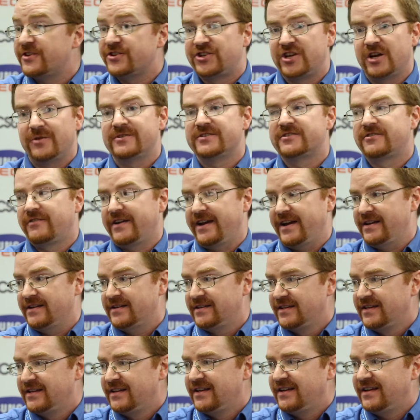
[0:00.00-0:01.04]
Oh, the show was great.
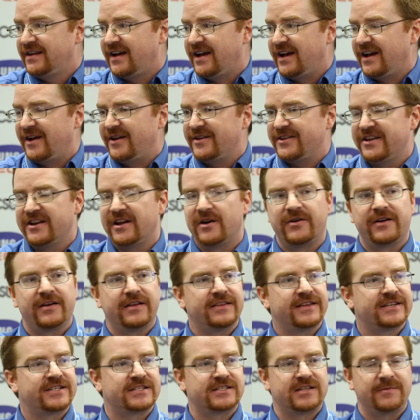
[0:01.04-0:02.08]
Uh, you
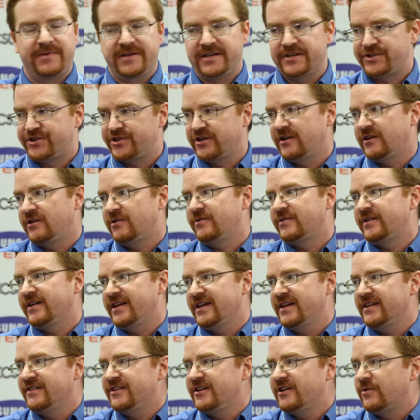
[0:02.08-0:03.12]
know, this is the biggest show
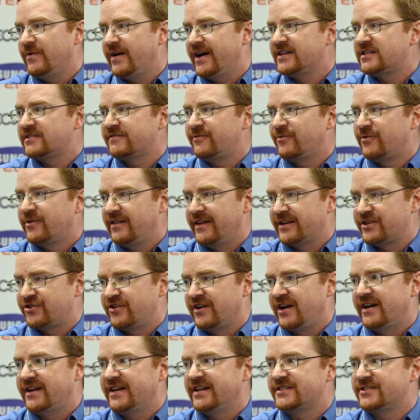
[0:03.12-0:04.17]
in the U.S. for
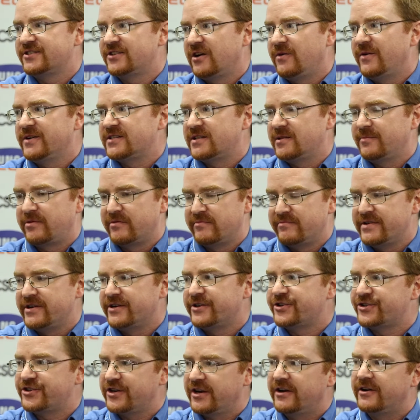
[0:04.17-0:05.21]
electronics. It's always the
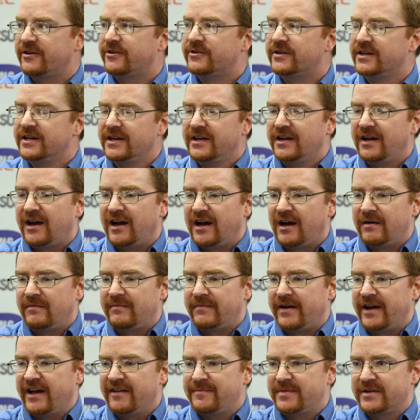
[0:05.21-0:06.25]
premier show.
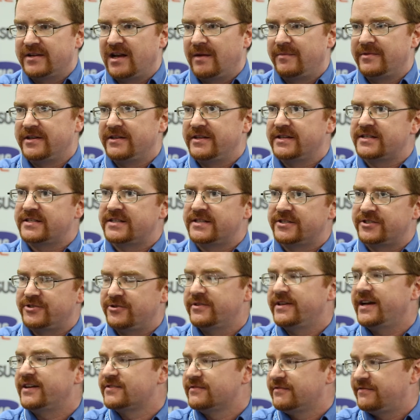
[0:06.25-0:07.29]
Um, I've been coming to this since
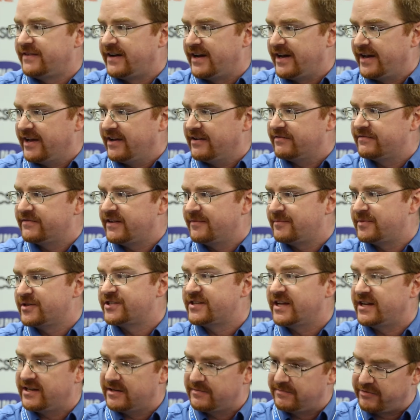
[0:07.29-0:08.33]
2005. I
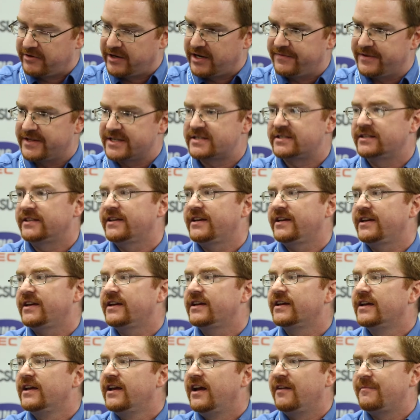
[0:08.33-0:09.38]
presented
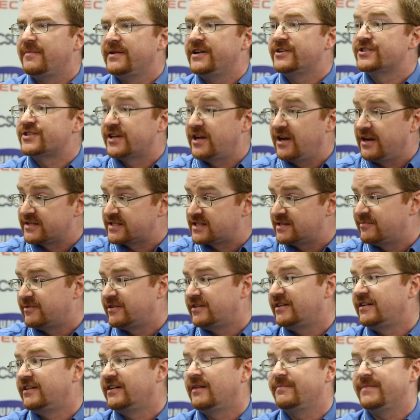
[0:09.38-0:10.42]
previously. I've been here as a
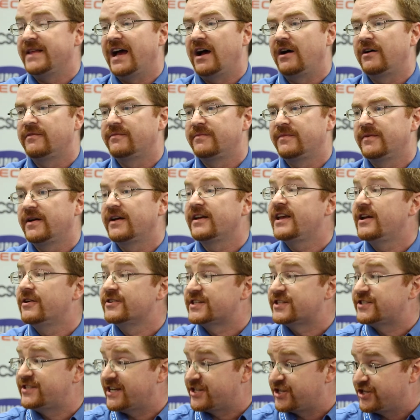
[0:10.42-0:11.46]
customer. I'm now uh, here
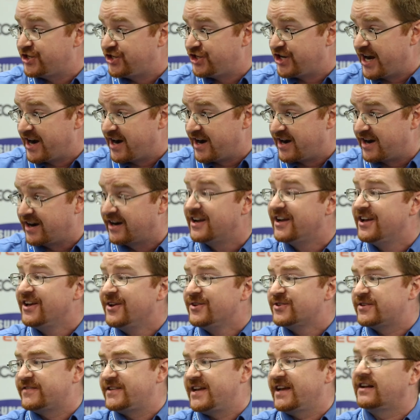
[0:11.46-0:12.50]
as a session chair.
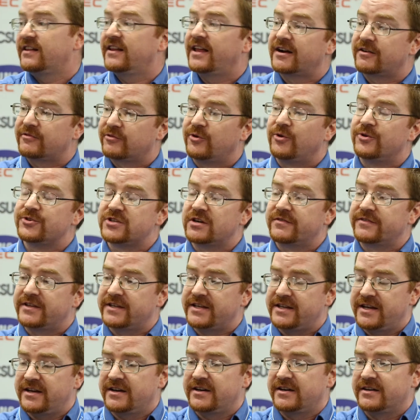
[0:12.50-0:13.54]
So I've taken a lot of roles over
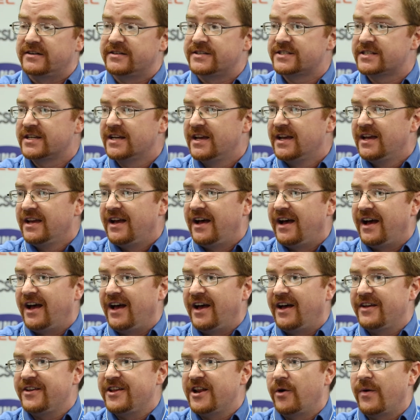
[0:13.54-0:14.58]
the years.
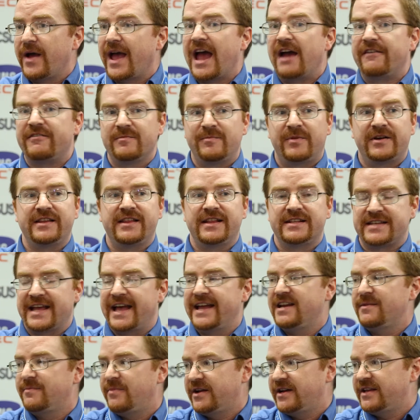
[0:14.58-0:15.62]
Uh, you know, everybody that's
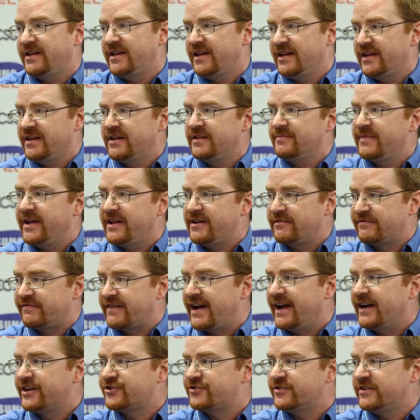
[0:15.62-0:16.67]
anybody in
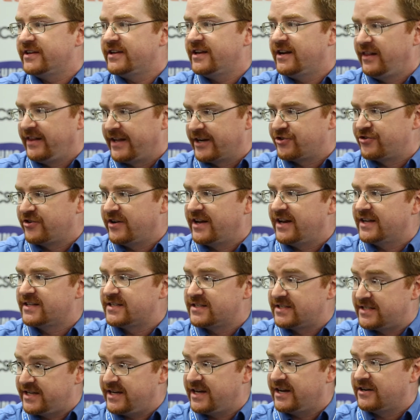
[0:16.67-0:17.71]
manufacturing and
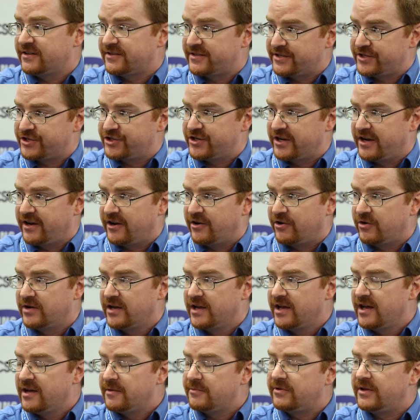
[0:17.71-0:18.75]
electronics is here at this show
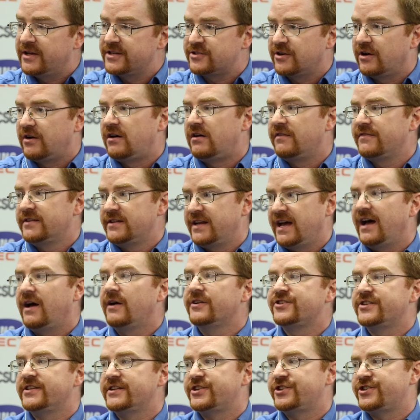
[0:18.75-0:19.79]
plus all of the
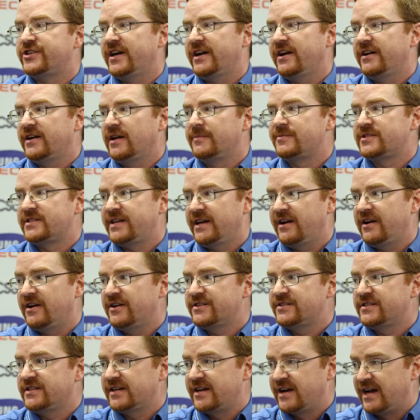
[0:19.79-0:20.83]
knowledge that's shared
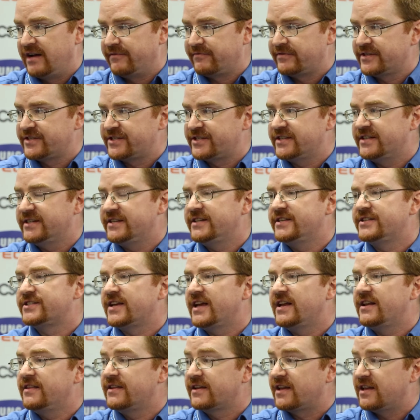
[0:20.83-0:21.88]
upstairs in the
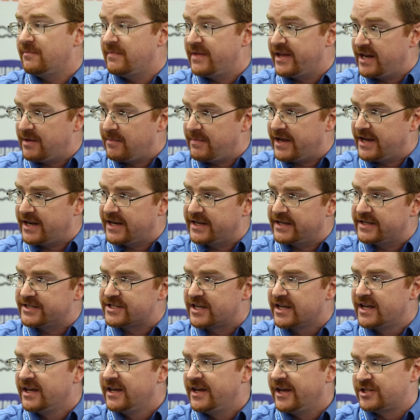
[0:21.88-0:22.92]
conferences and in the committee
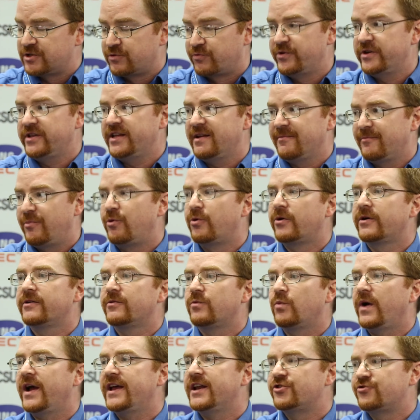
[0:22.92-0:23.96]
meetings is a really
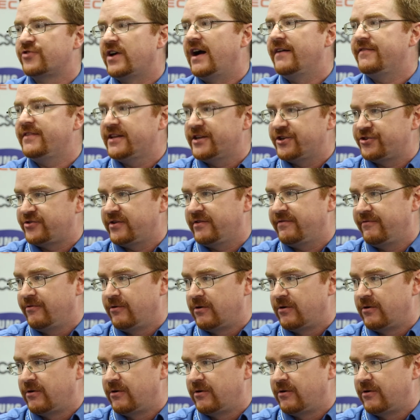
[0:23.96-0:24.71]
important way to drive the industry